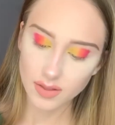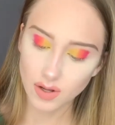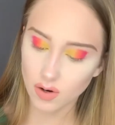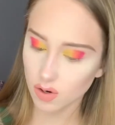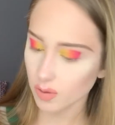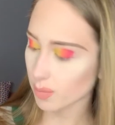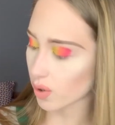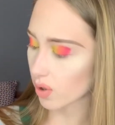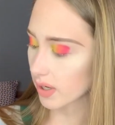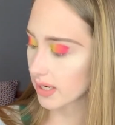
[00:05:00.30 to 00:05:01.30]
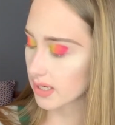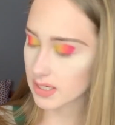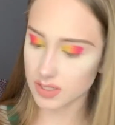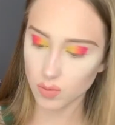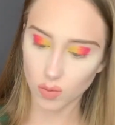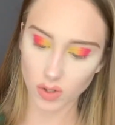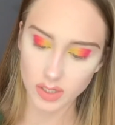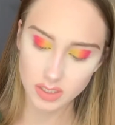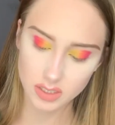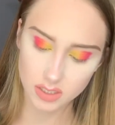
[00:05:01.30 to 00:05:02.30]
The hard part is
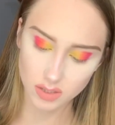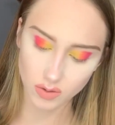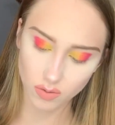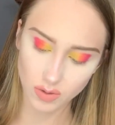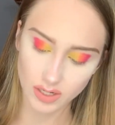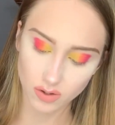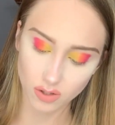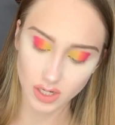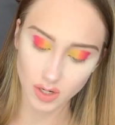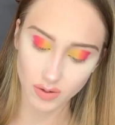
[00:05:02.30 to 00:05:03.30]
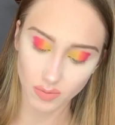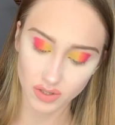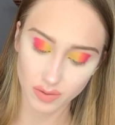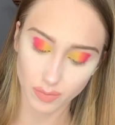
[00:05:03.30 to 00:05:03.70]
wanting to either go in with a